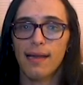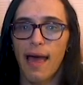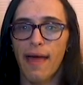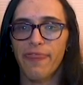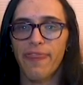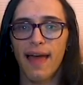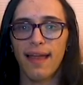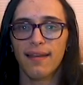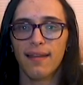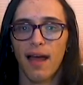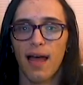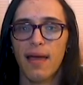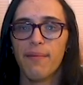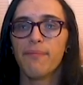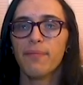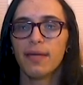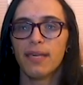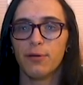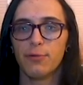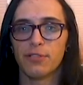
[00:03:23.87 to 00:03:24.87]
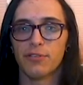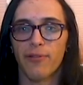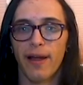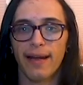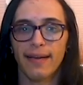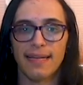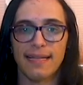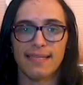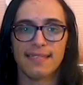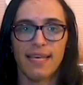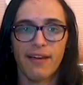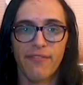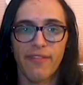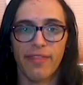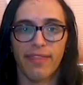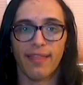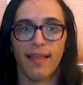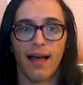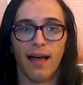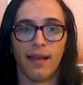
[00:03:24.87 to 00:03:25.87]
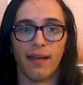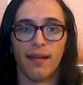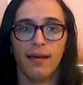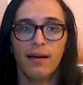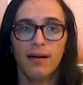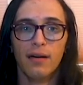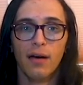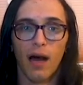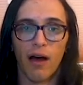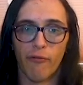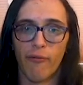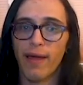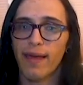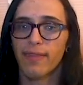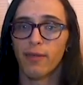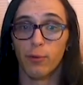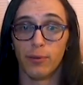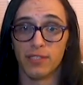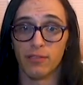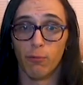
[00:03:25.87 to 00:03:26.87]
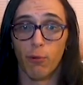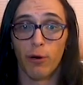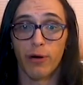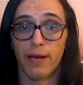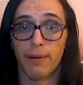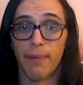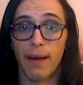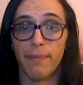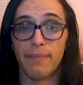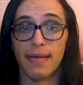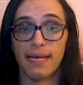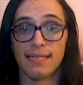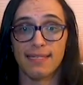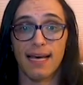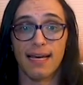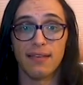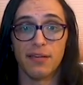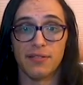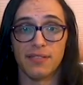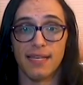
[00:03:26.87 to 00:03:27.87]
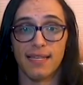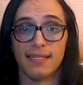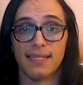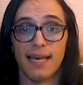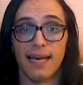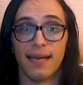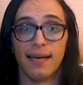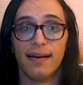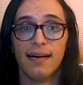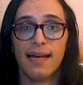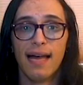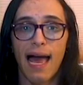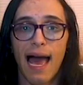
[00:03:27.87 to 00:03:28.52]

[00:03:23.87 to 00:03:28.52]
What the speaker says: At that time, he was ranked at 7th Dan, a rank that was awarded by Miyazato-sensei,